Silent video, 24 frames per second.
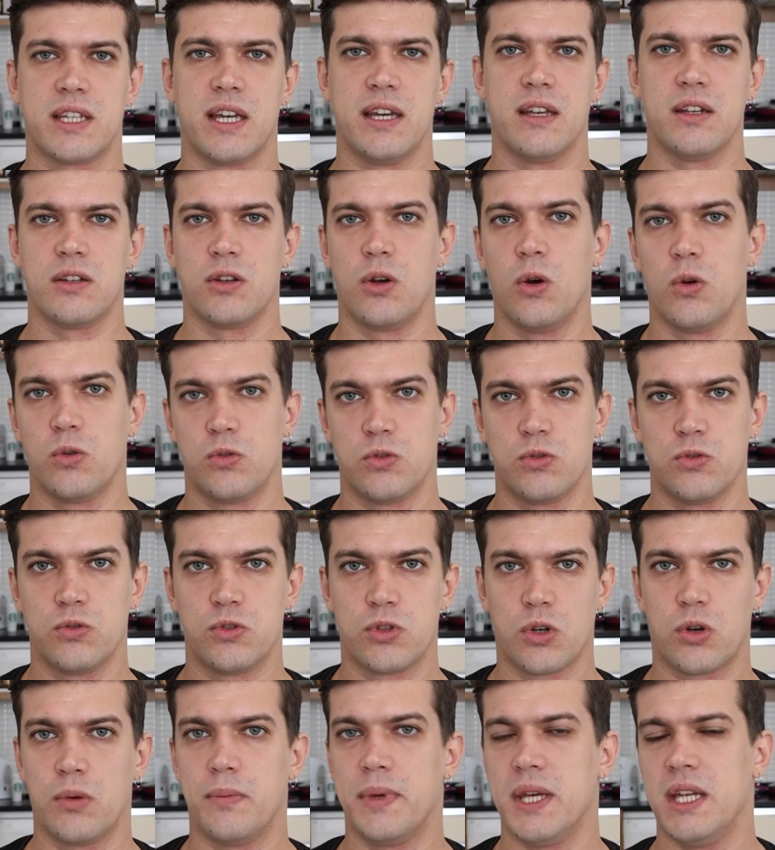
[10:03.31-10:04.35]
can go to
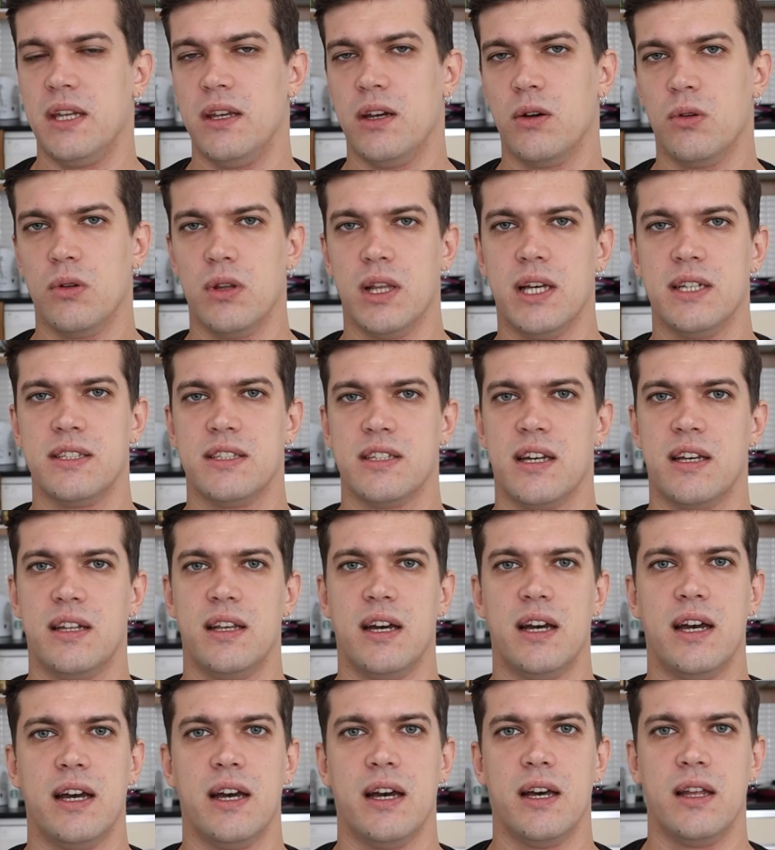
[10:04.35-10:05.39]
Tokopedia or
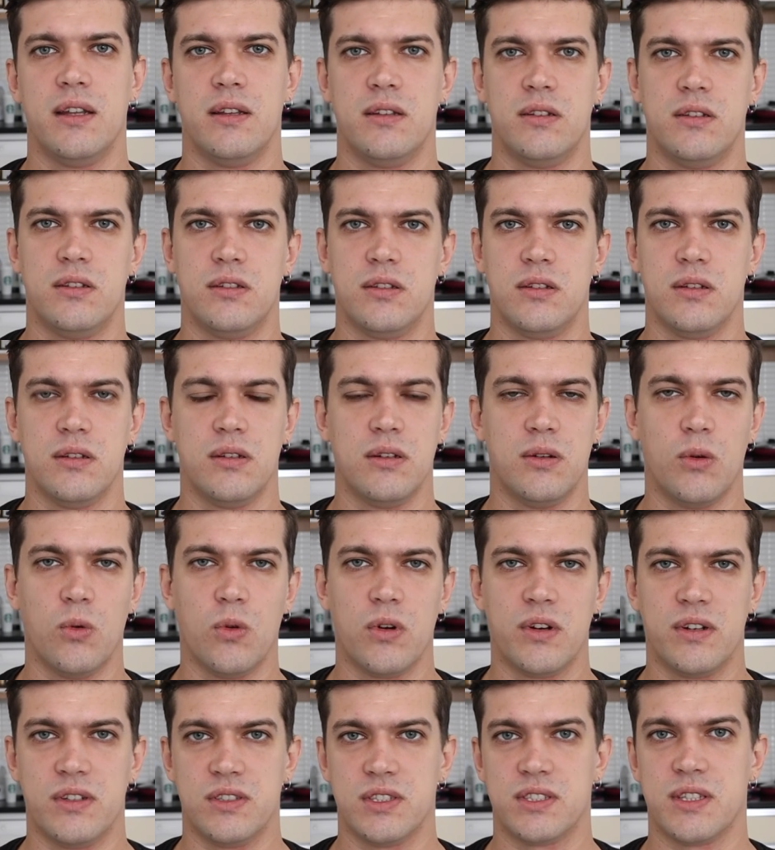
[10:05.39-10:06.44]
Lazada and
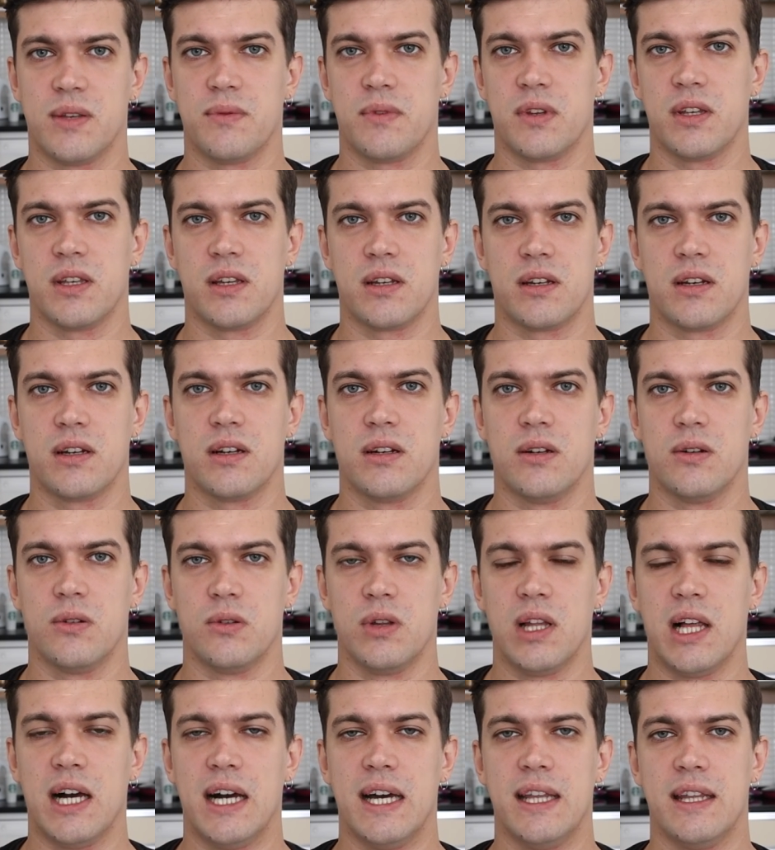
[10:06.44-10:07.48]
order something
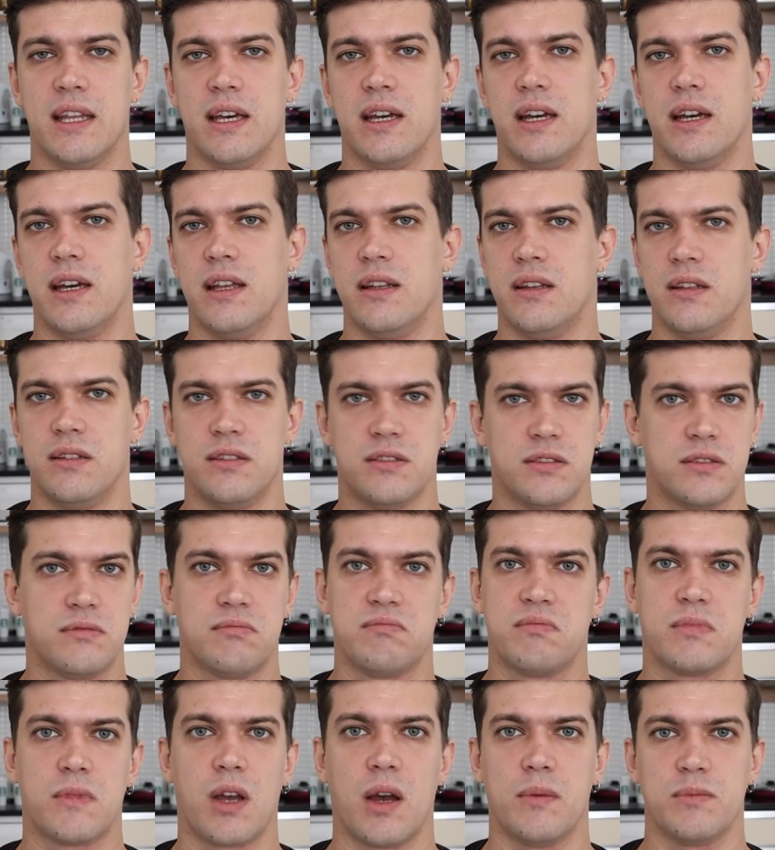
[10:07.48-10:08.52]
online and it
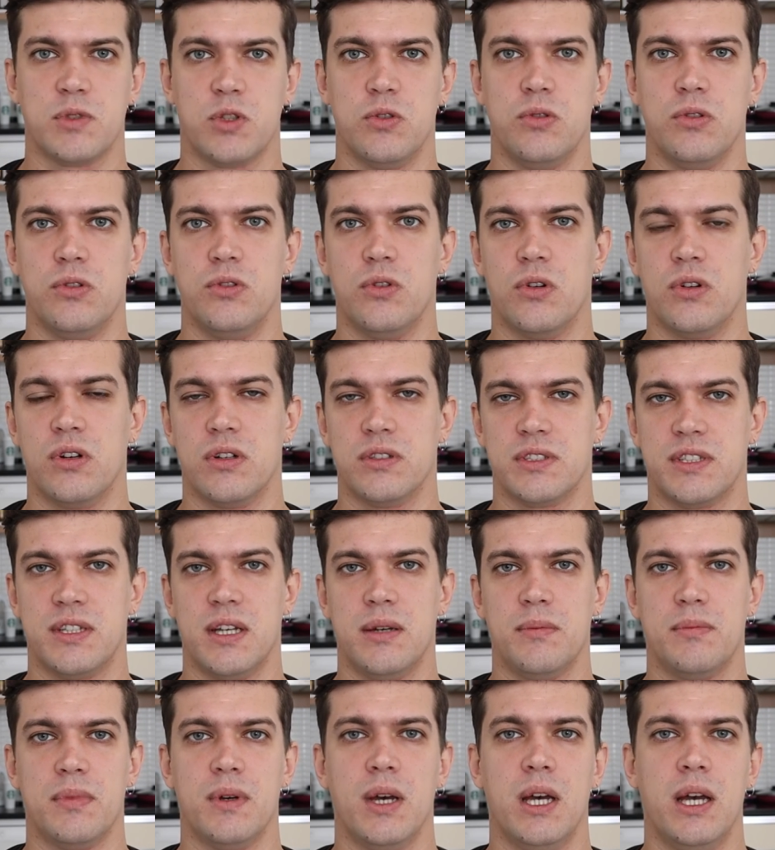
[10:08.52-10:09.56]
comes to your
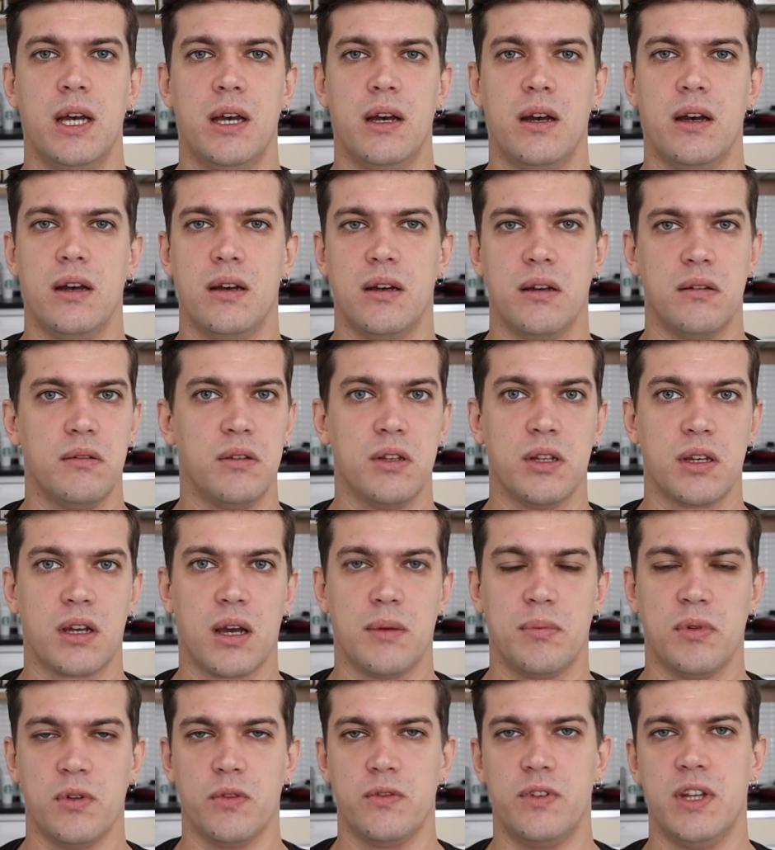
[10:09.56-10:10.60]
doorstep in a
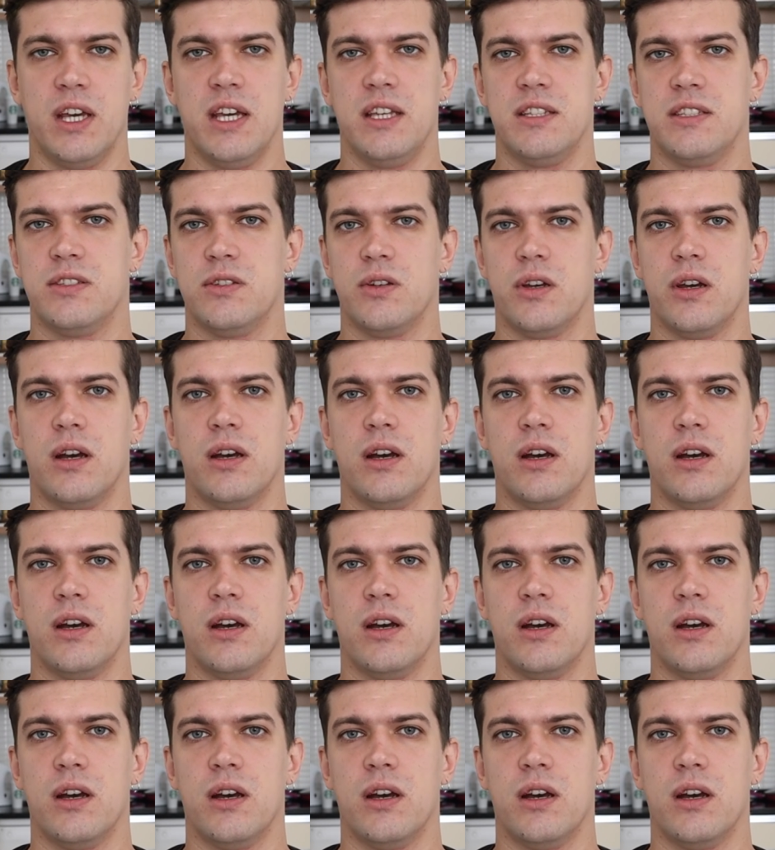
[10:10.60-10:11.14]
couple of days.